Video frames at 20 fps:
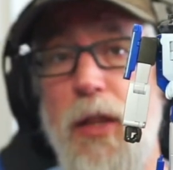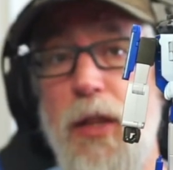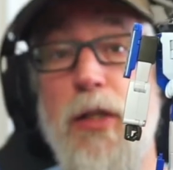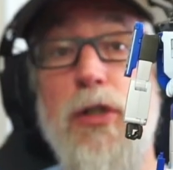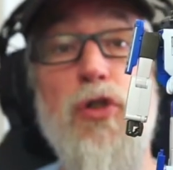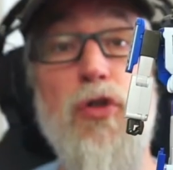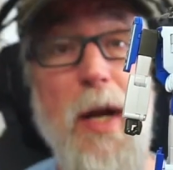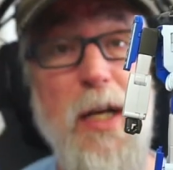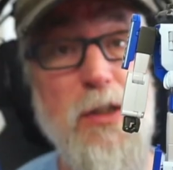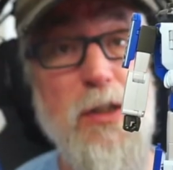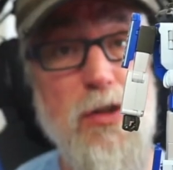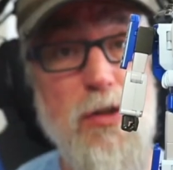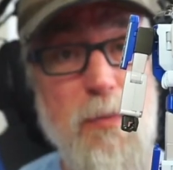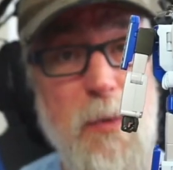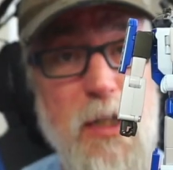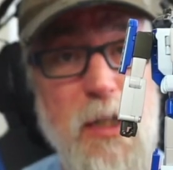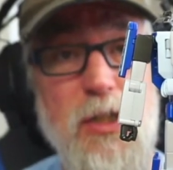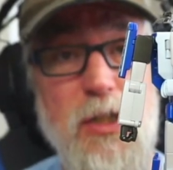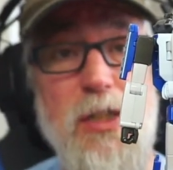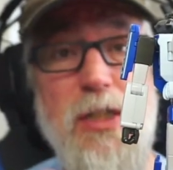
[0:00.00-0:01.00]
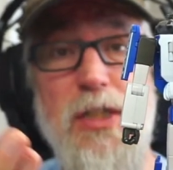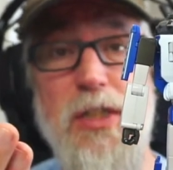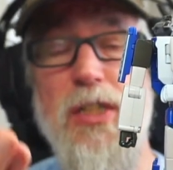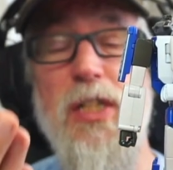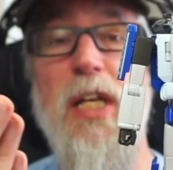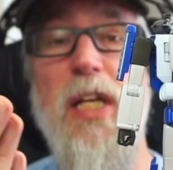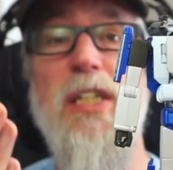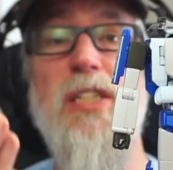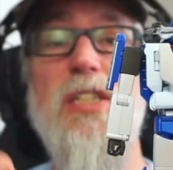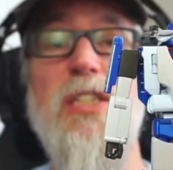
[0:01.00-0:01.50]
The transformation
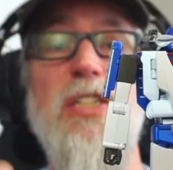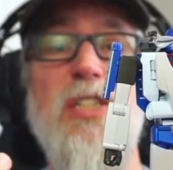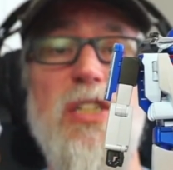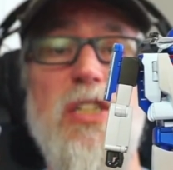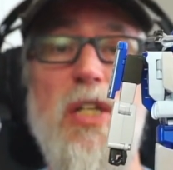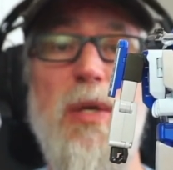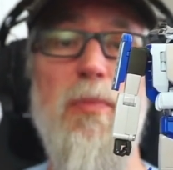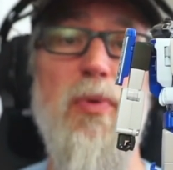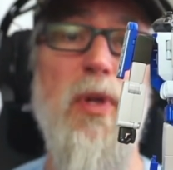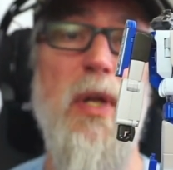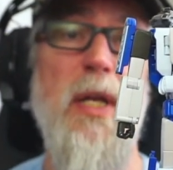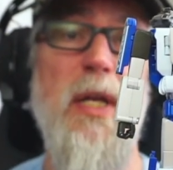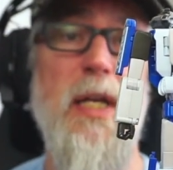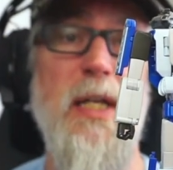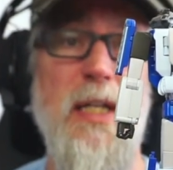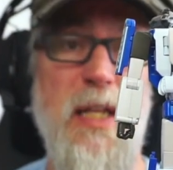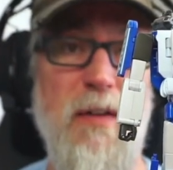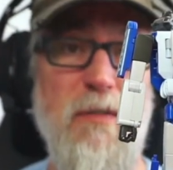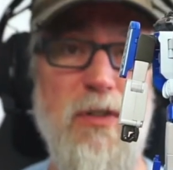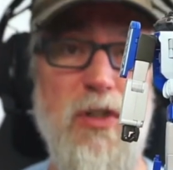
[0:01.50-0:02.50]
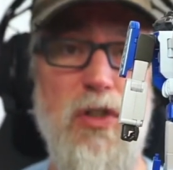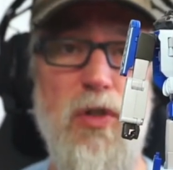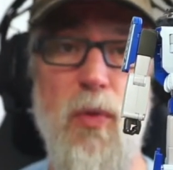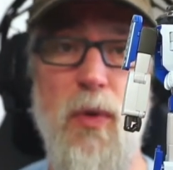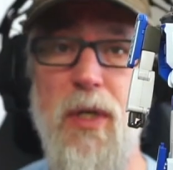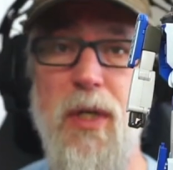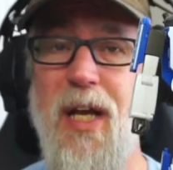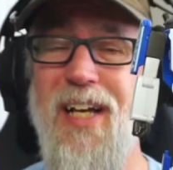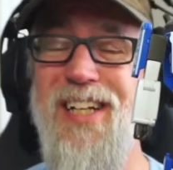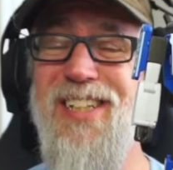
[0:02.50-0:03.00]
is nice and simple, and it gives
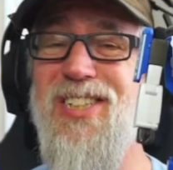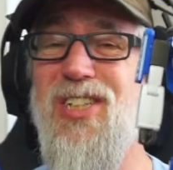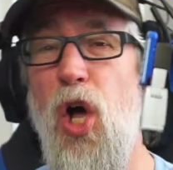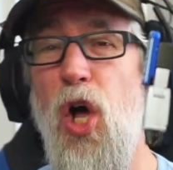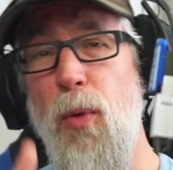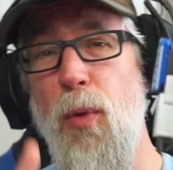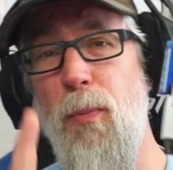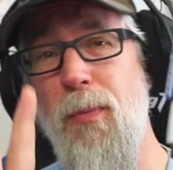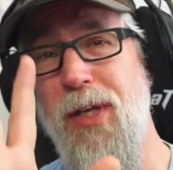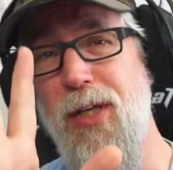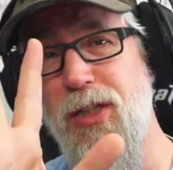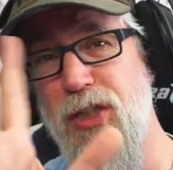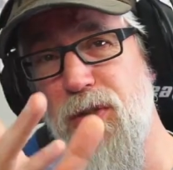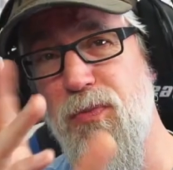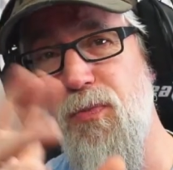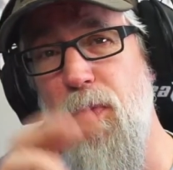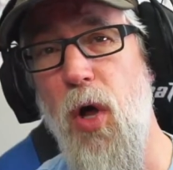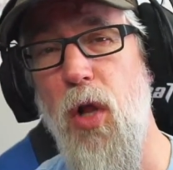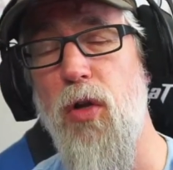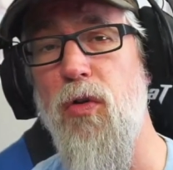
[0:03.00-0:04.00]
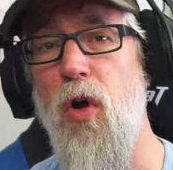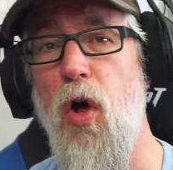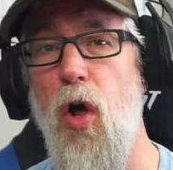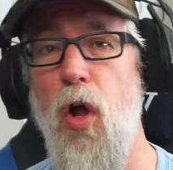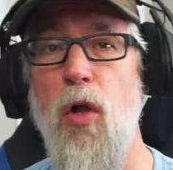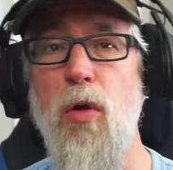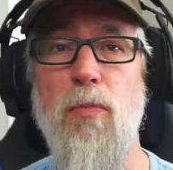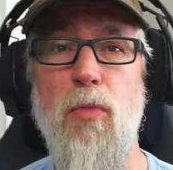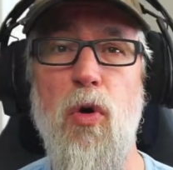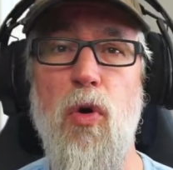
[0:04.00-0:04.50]
you a nice, albeit smaller,
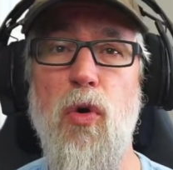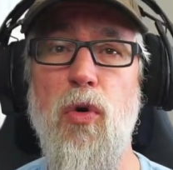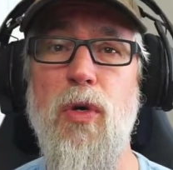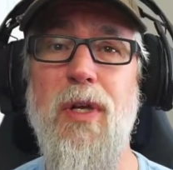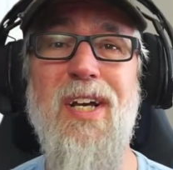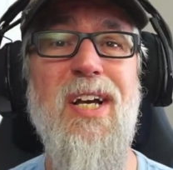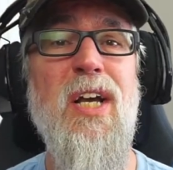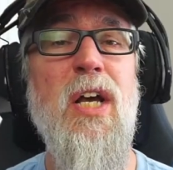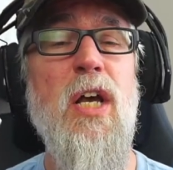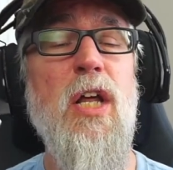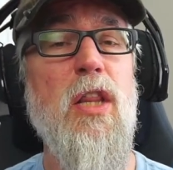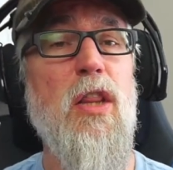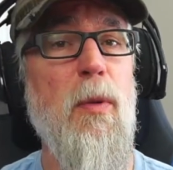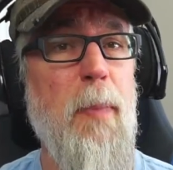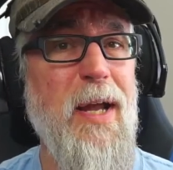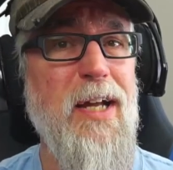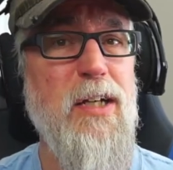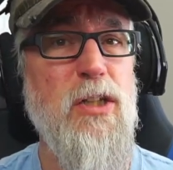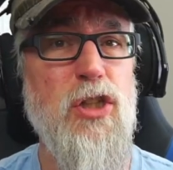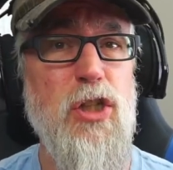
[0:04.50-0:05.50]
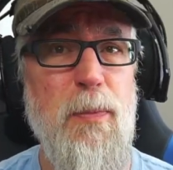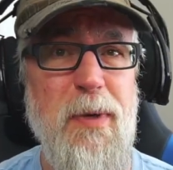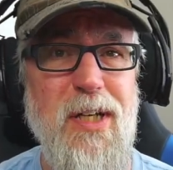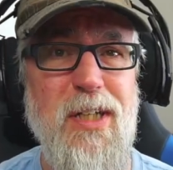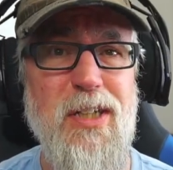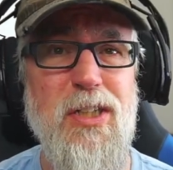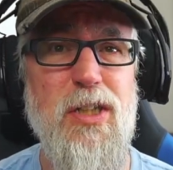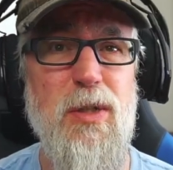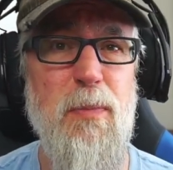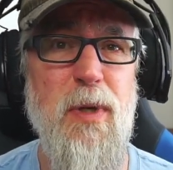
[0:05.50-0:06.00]
alt mode. The paint chipping
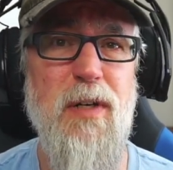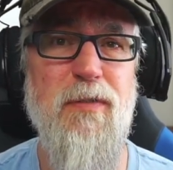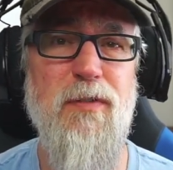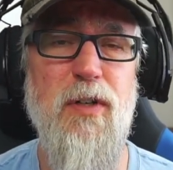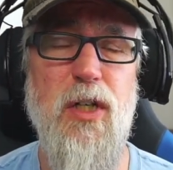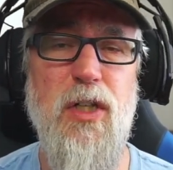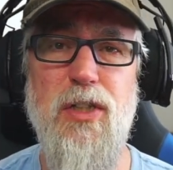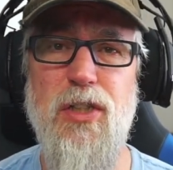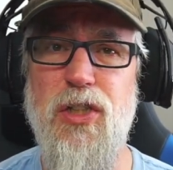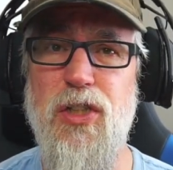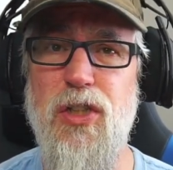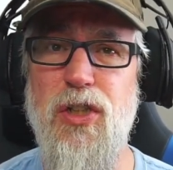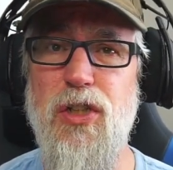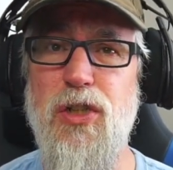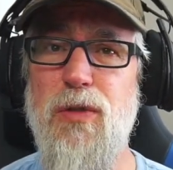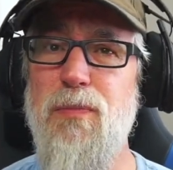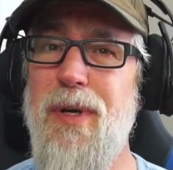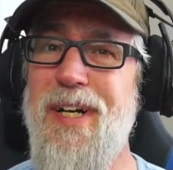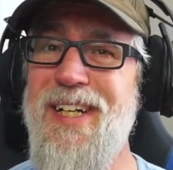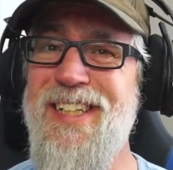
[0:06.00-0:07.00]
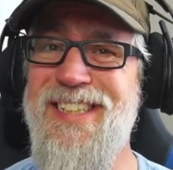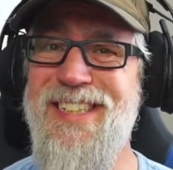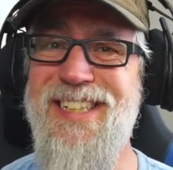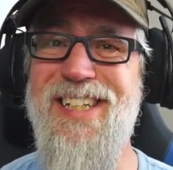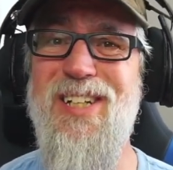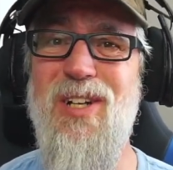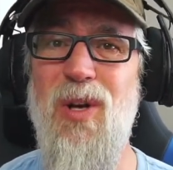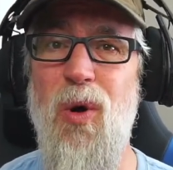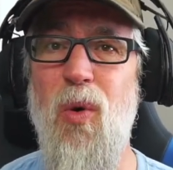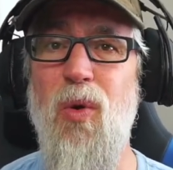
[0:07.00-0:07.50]
is a bit of a concern, but it
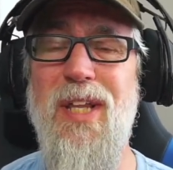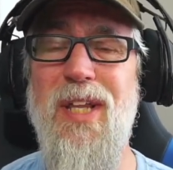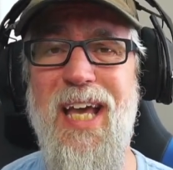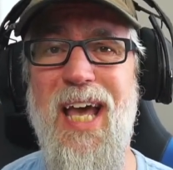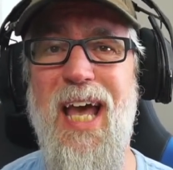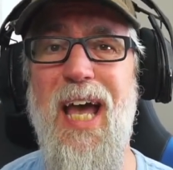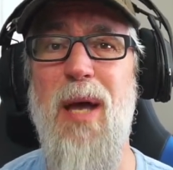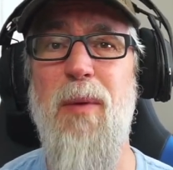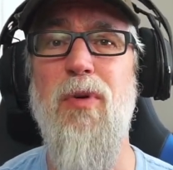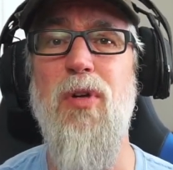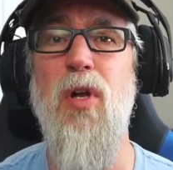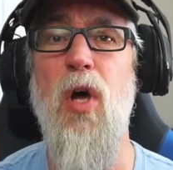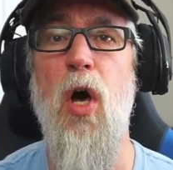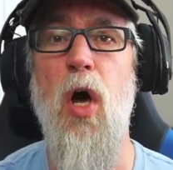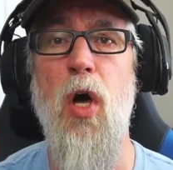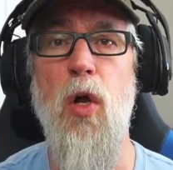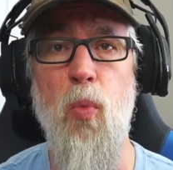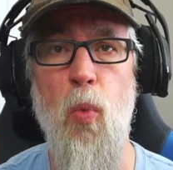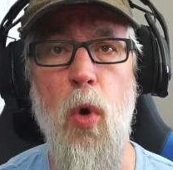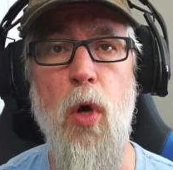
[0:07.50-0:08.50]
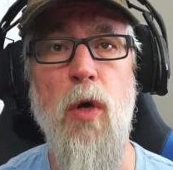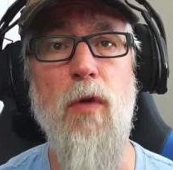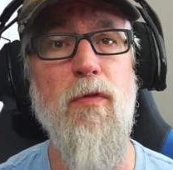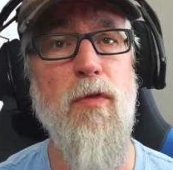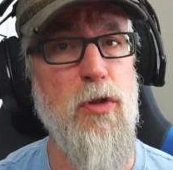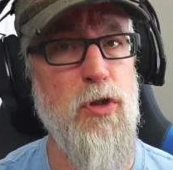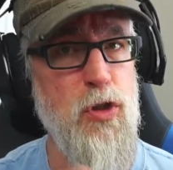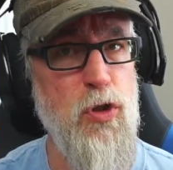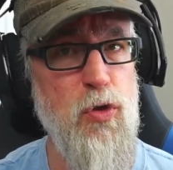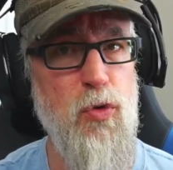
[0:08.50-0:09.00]
did only happen on one of
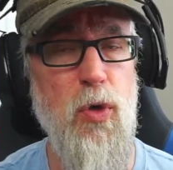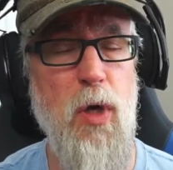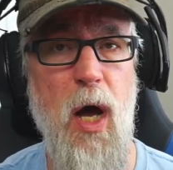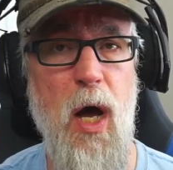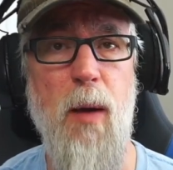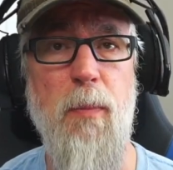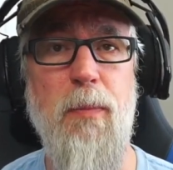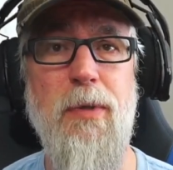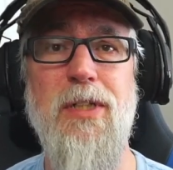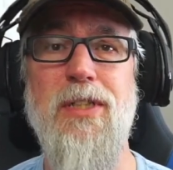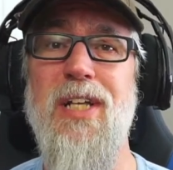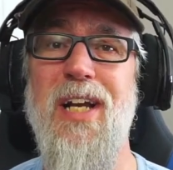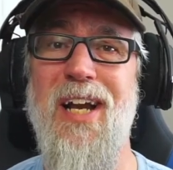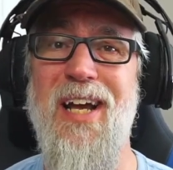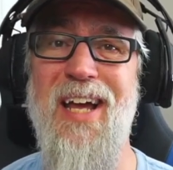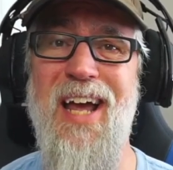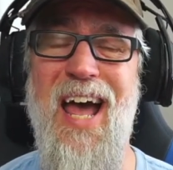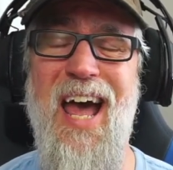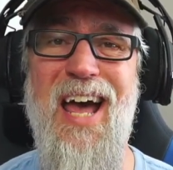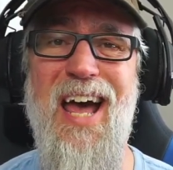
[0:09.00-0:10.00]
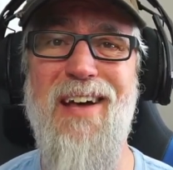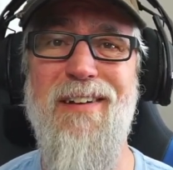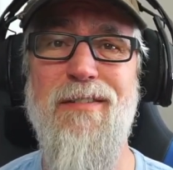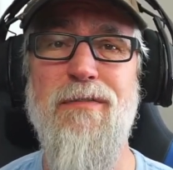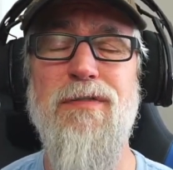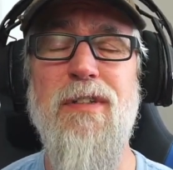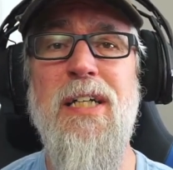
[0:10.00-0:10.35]
the two copies that I have.